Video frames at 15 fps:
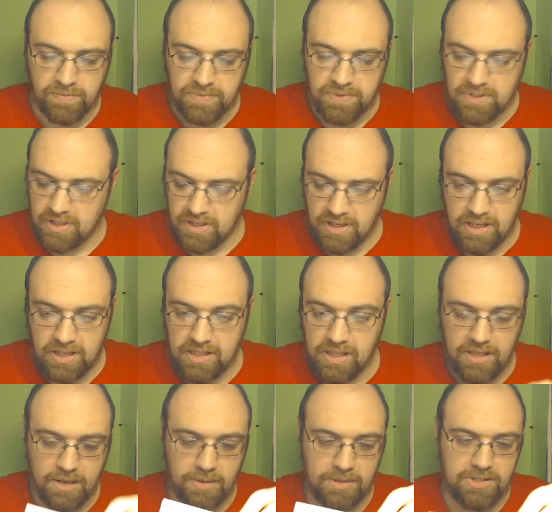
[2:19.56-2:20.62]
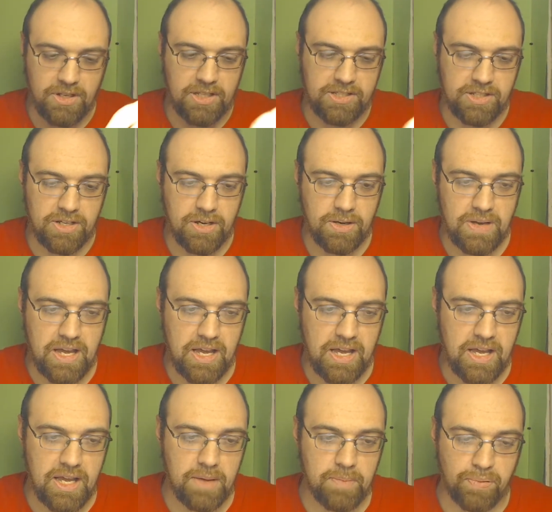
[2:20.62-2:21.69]
And then there was also a
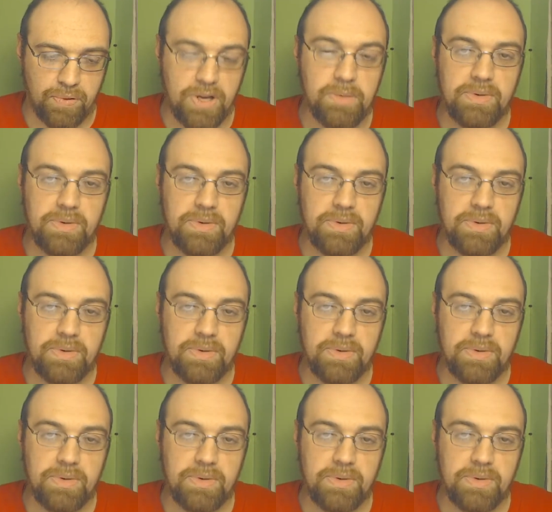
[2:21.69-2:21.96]
premium